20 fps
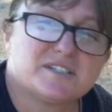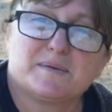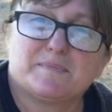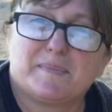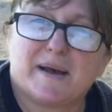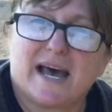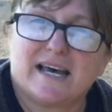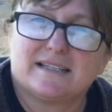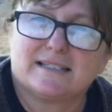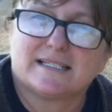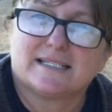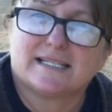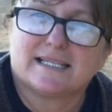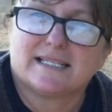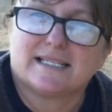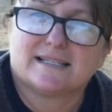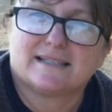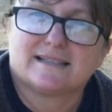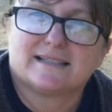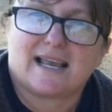some patterns
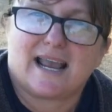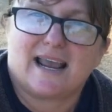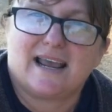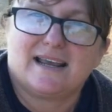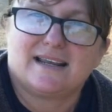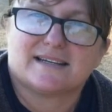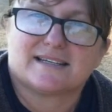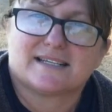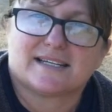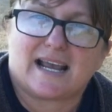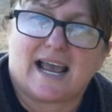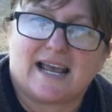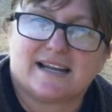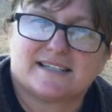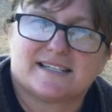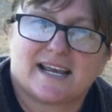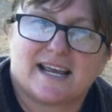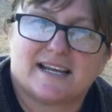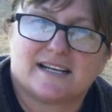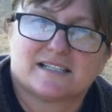in the sand
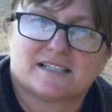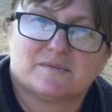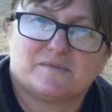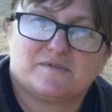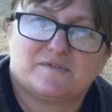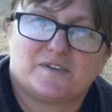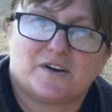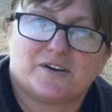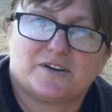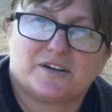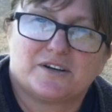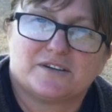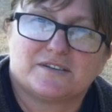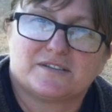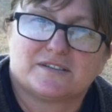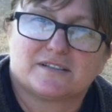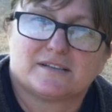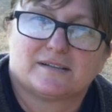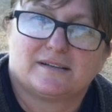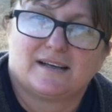and take some
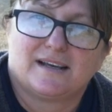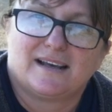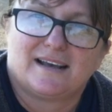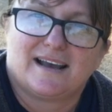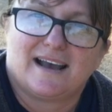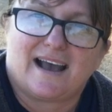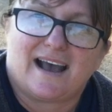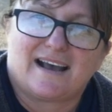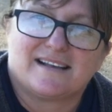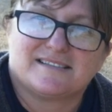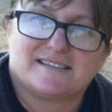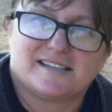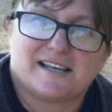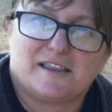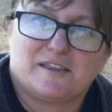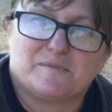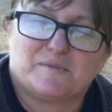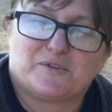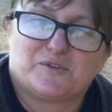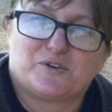photos and
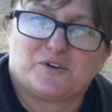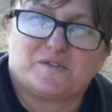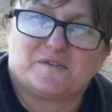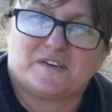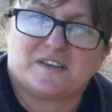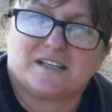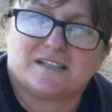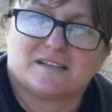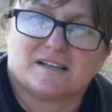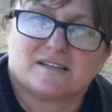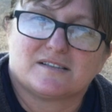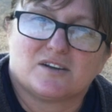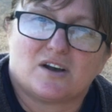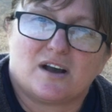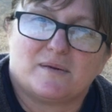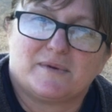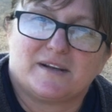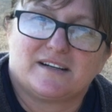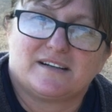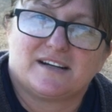send them through for this
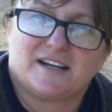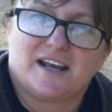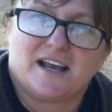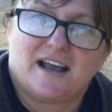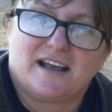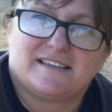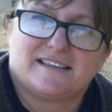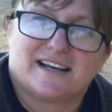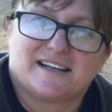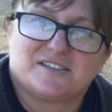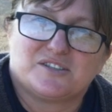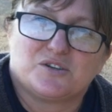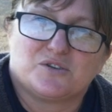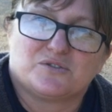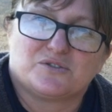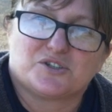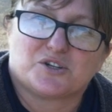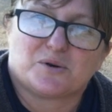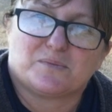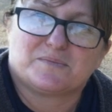assignment. That's
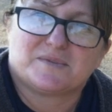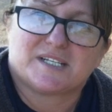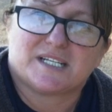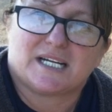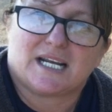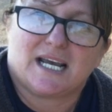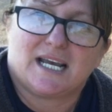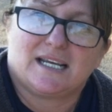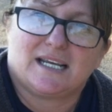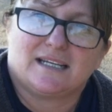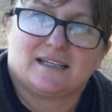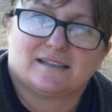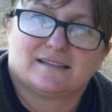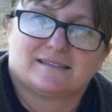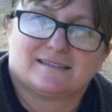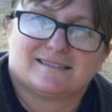your job today.